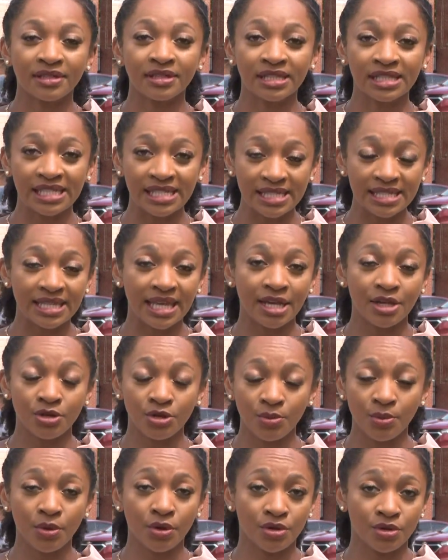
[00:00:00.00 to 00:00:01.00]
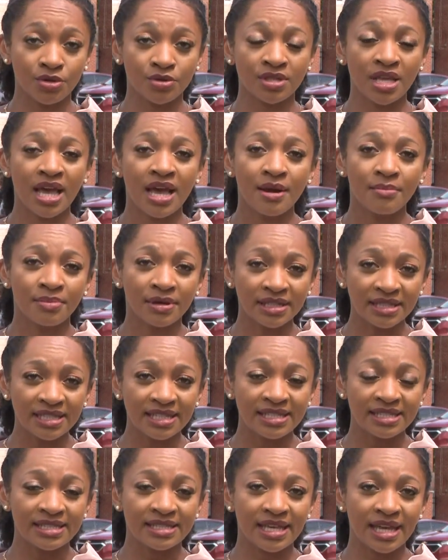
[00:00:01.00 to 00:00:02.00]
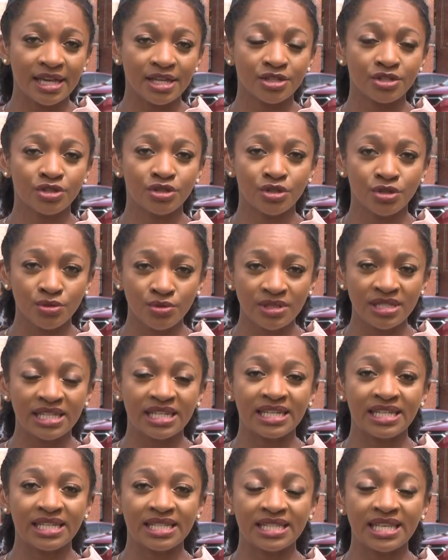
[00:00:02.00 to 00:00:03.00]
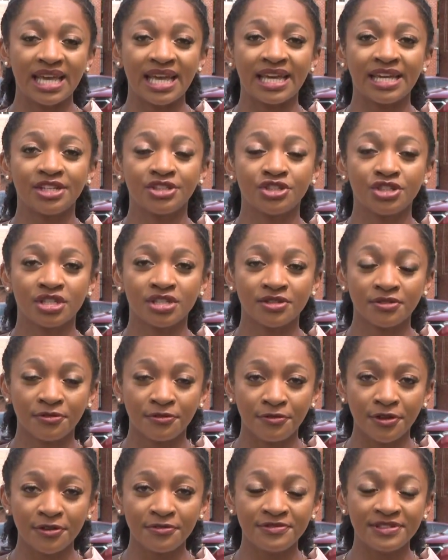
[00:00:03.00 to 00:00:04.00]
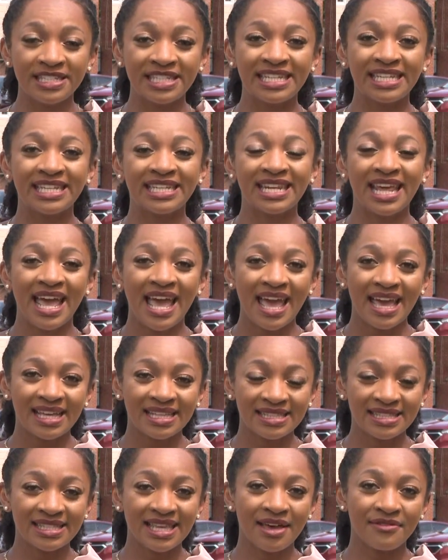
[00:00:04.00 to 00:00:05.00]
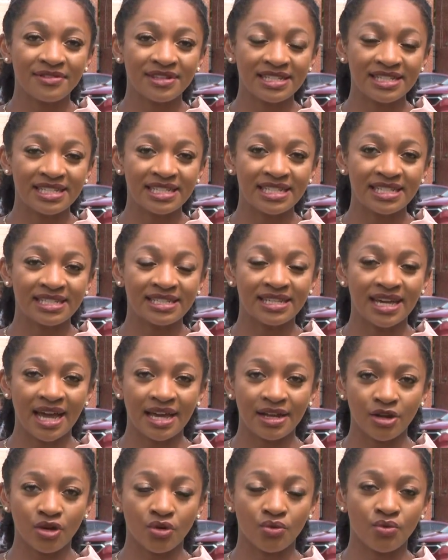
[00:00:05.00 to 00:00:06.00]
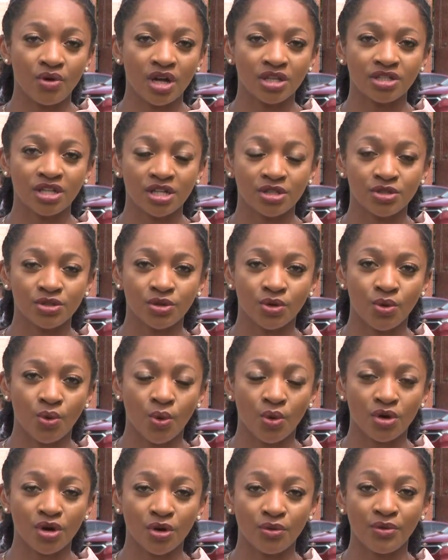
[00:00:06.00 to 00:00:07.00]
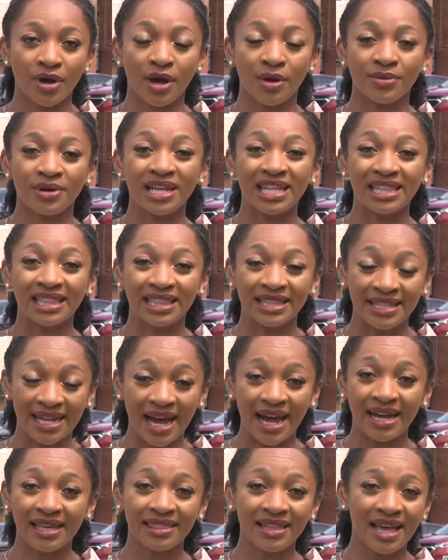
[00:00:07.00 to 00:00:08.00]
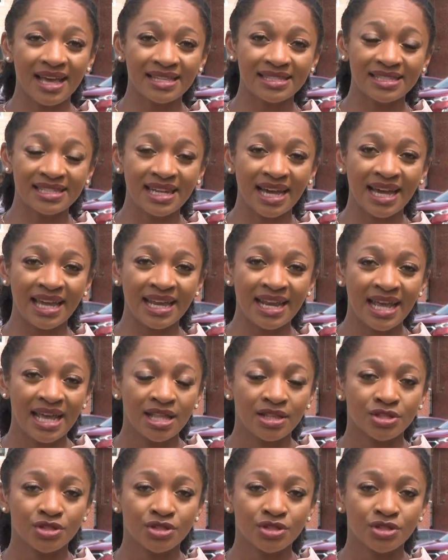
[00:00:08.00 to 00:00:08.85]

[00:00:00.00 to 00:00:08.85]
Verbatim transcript: Newport News police say two teens, ages 15 and 17, died here in Rochester Court around 9 last night.